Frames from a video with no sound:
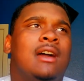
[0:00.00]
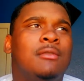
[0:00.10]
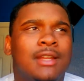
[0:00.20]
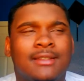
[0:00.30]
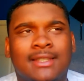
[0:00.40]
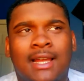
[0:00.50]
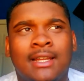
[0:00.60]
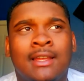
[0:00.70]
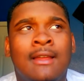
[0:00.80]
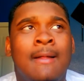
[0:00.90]
And I went
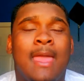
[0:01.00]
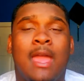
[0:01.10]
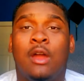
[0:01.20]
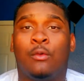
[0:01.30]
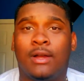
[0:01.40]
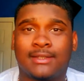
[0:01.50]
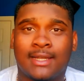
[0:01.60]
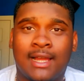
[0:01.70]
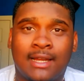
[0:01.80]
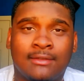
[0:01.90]
outside, and once
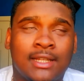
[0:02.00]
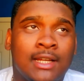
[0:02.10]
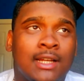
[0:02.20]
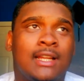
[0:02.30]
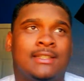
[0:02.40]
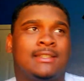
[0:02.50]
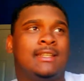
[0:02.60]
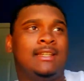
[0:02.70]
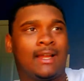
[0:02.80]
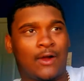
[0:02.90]
I got out there, I just
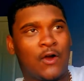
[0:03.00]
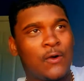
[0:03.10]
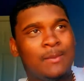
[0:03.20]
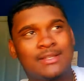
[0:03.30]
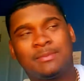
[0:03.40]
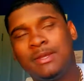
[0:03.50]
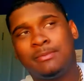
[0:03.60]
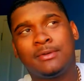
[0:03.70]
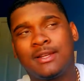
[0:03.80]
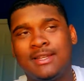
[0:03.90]
seen like a whole bunch of
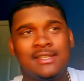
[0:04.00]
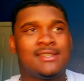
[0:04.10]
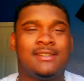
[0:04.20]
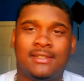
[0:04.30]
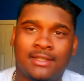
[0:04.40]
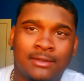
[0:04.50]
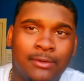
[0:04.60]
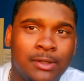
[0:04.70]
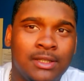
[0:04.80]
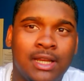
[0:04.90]
people conditioning on the
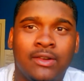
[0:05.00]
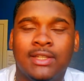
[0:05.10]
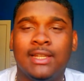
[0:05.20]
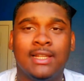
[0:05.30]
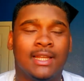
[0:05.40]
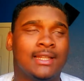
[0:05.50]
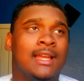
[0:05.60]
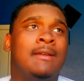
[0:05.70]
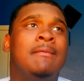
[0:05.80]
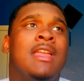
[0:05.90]
field and everything like
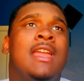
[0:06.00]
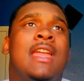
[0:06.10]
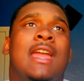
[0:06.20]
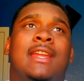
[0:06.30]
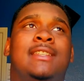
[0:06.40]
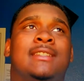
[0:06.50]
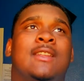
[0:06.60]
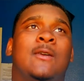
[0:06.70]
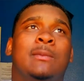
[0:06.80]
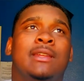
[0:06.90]
that. He just
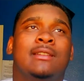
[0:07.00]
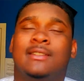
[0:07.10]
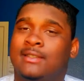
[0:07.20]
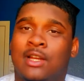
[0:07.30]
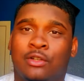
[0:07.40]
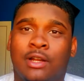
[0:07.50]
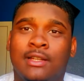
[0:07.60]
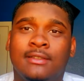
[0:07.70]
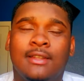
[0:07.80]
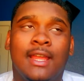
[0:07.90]
told me to start
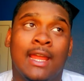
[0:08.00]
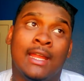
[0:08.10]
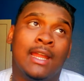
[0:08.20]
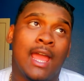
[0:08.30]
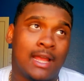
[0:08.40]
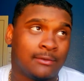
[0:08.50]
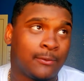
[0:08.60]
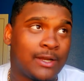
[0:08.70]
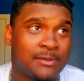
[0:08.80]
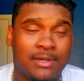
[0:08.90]
running. And as a
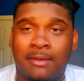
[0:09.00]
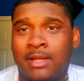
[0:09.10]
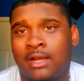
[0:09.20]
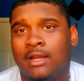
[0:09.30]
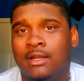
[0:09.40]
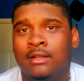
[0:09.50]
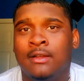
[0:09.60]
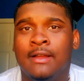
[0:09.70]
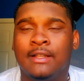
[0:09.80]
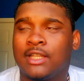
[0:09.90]
freshman, I'm not gonna
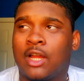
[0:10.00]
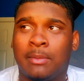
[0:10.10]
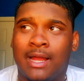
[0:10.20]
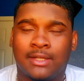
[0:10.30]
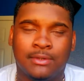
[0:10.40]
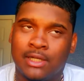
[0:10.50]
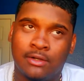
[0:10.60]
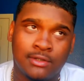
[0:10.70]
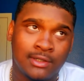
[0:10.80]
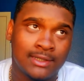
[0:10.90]
talk back to a
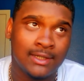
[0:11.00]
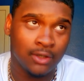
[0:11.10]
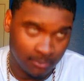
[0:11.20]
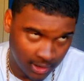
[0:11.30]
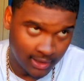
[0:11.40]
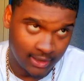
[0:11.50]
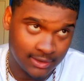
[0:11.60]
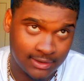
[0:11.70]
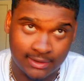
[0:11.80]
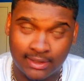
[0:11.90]
coach or anything. I'm not
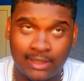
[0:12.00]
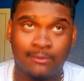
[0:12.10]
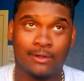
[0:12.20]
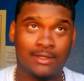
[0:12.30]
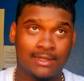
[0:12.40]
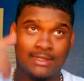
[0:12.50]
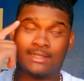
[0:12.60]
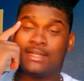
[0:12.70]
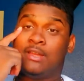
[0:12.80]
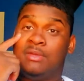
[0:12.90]
gonna just leave or anything
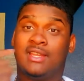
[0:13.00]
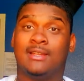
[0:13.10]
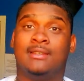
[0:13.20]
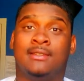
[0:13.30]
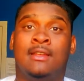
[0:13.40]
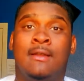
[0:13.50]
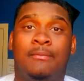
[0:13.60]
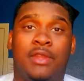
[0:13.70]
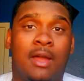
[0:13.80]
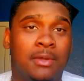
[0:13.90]
like that, because
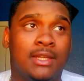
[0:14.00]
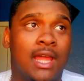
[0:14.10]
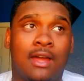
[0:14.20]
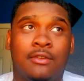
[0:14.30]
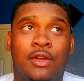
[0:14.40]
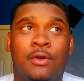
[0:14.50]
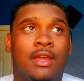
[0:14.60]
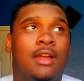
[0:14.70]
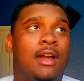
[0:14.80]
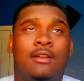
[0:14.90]
I mean, I
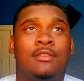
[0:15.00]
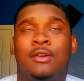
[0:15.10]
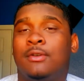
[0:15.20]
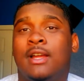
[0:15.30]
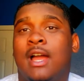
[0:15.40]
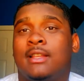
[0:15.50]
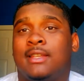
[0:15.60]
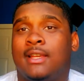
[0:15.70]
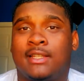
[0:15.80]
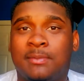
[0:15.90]
don't know what
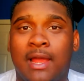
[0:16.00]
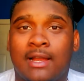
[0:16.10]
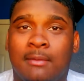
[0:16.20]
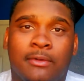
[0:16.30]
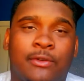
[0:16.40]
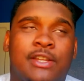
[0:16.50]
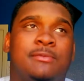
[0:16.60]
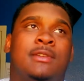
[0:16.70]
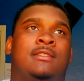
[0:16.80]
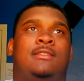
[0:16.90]
to expect. I'm a
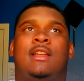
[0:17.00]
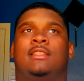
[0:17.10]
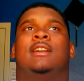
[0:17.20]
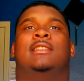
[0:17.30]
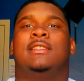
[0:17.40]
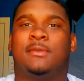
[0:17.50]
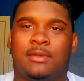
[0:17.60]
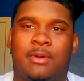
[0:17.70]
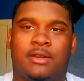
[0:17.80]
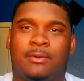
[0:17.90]
freshman, so I thought this
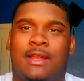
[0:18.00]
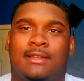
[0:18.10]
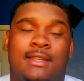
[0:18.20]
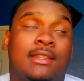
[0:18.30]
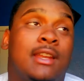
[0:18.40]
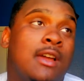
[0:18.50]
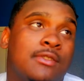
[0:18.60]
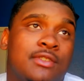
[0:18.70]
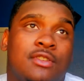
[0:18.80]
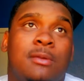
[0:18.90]
was a part of practice. I thought I
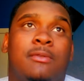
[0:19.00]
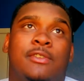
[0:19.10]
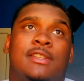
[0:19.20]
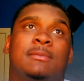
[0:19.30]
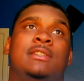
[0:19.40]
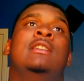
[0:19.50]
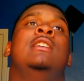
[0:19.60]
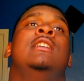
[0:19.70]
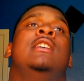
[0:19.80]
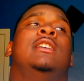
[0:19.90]
was in trouble or something.
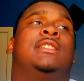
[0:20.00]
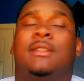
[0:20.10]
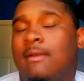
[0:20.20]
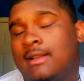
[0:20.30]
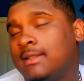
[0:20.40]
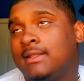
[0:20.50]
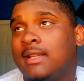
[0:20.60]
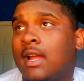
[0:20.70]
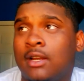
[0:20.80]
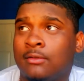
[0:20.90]
So I just
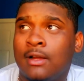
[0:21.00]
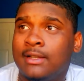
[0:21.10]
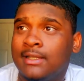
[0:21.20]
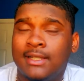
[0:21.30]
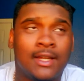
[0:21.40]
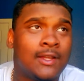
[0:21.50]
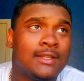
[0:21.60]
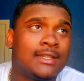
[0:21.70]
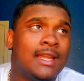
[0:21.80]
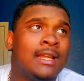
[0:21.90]
started running and all
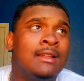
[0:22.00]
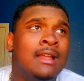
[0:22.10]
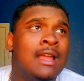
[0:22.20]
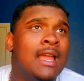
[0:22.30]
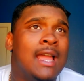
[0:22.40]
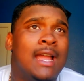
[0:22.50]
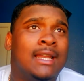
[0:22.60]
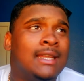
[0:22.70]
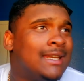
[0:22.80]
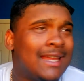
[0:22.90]
this and that.
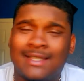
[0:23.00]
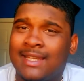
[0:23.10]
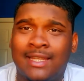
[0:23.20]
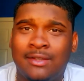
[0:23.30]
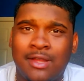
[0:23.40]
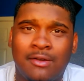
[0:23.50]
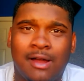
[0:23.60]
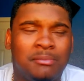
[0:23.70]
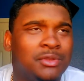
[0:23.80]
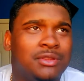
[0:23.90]
And then next thing you know,
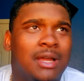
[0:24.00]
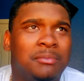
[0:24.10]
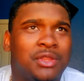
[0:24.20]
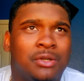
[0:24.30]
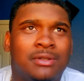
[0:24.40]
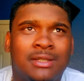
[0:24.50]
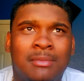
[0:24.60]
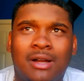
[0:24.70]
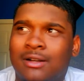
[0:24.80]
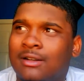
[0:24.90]
I'm throwing the
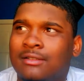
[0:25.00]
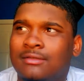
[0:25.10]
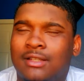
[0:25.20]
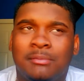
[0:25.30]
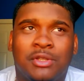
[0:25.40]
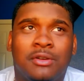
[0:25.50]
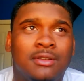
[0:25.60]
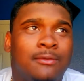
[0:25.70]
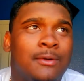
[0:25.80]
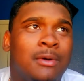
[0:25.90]
ball. I'm
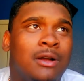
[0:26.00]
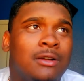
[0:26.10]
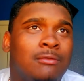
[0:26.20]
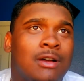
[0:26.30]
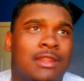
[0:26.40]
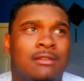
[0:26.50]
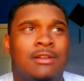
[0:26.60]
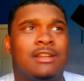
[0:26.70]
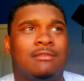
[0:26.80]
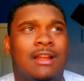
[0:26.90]
throwing the football while they
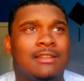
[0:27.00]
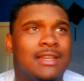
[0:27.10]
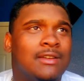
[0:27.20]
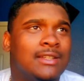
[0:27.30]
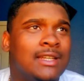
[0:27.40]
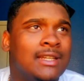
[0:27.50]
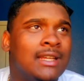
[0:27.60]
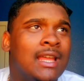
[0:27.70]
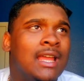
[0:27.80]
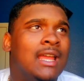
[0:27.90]
run the routes and everything.